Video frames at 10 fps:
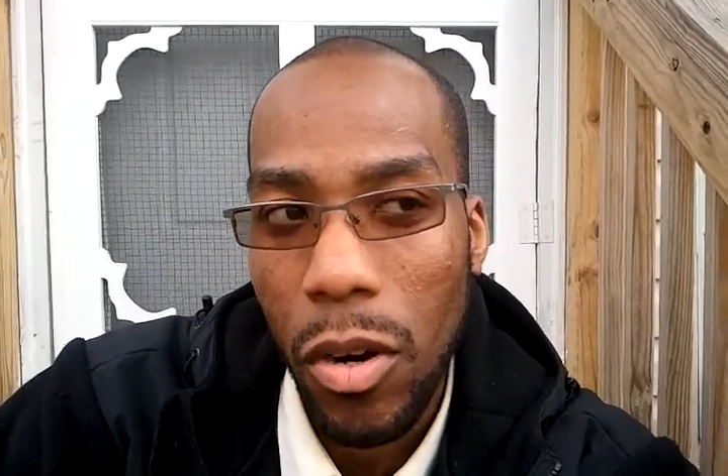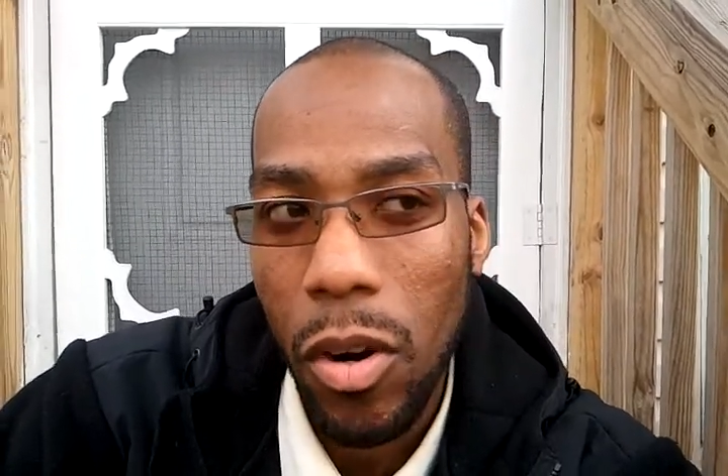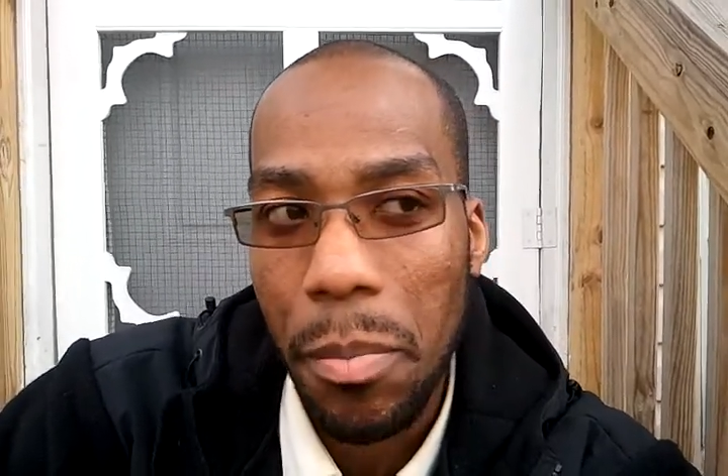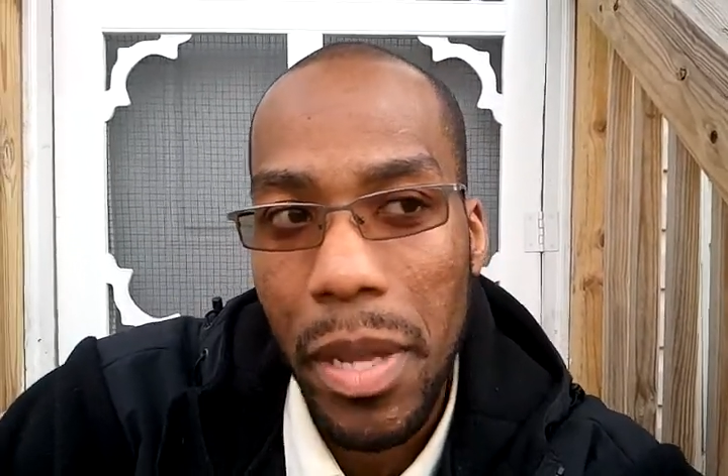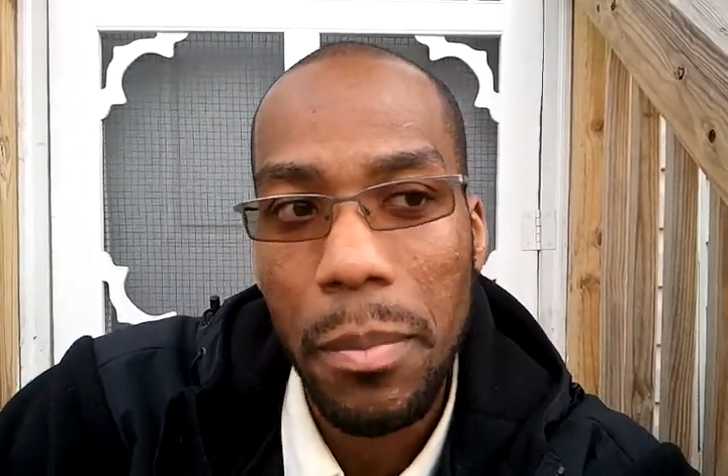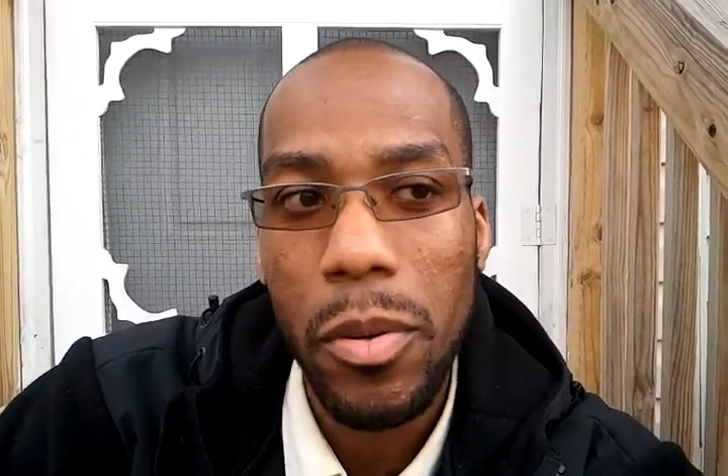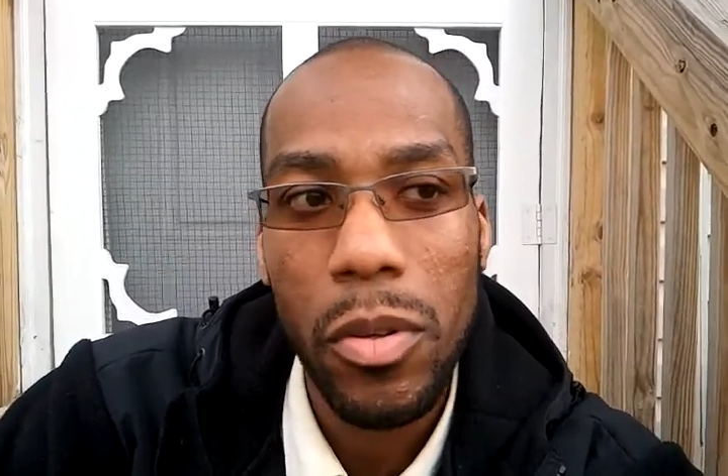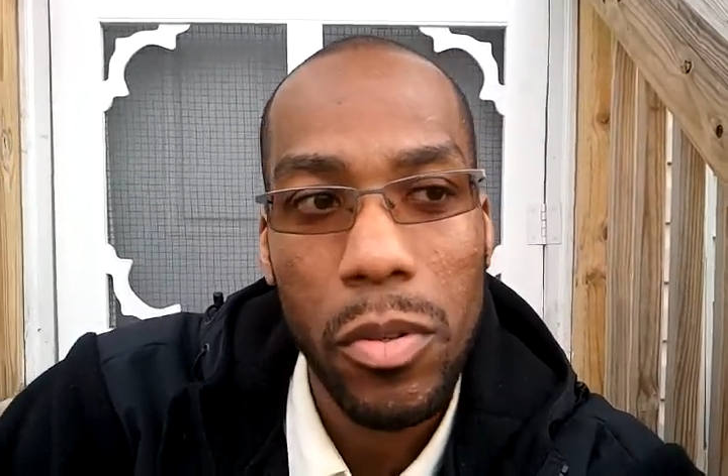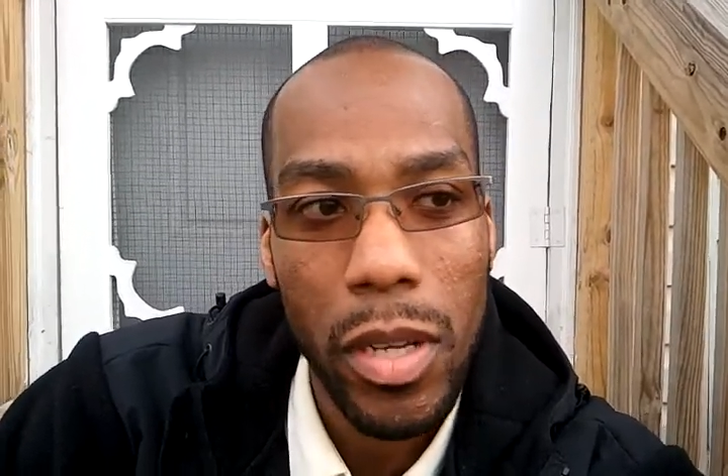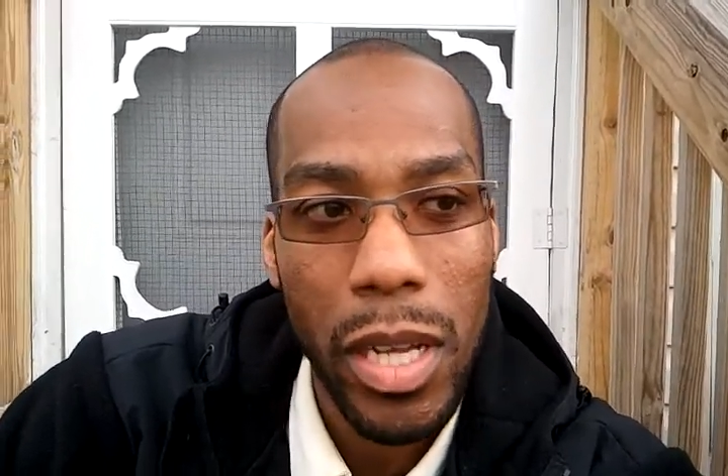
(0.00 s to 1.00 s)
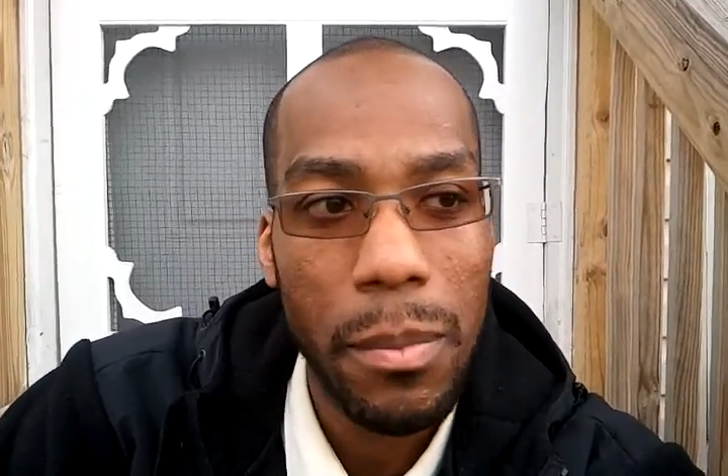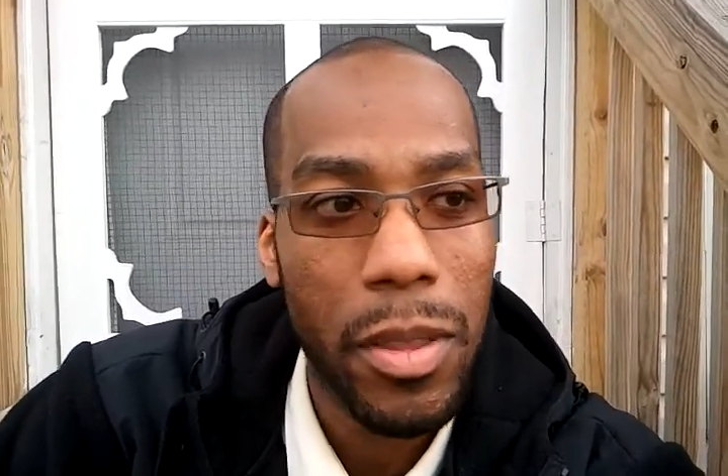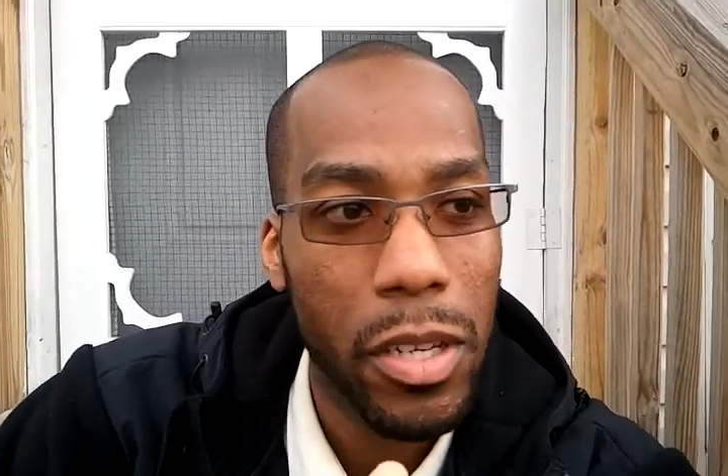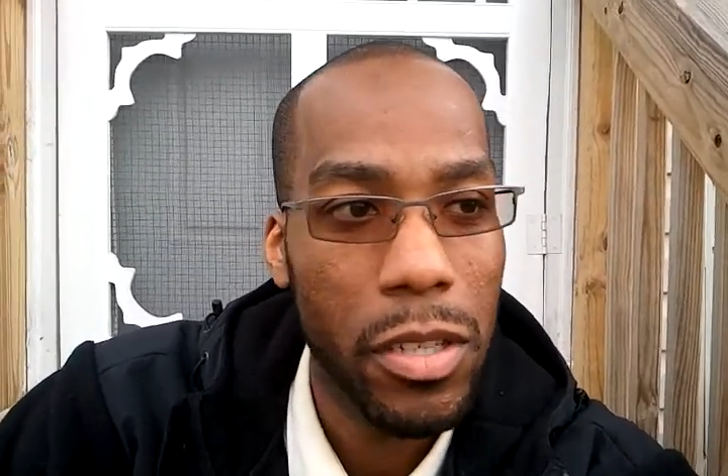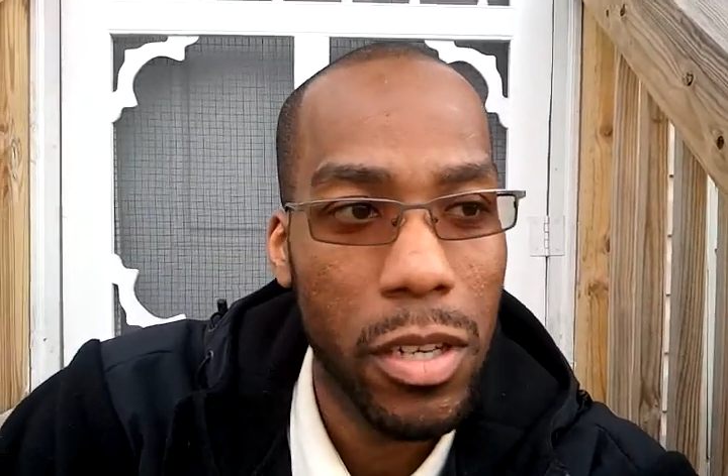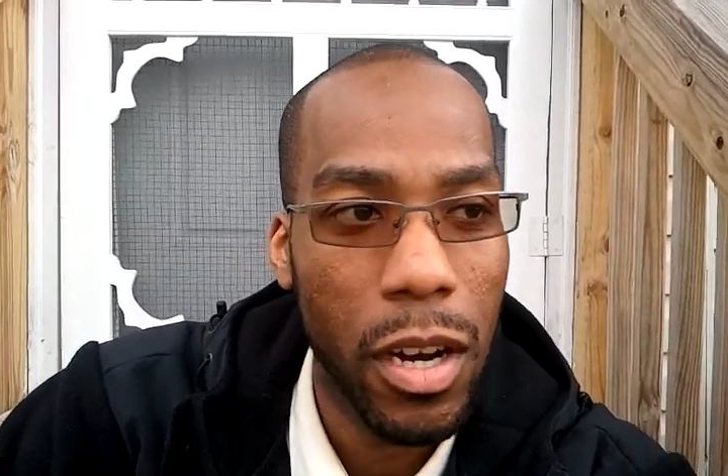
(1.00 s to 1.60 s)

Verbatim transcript: or people who keep their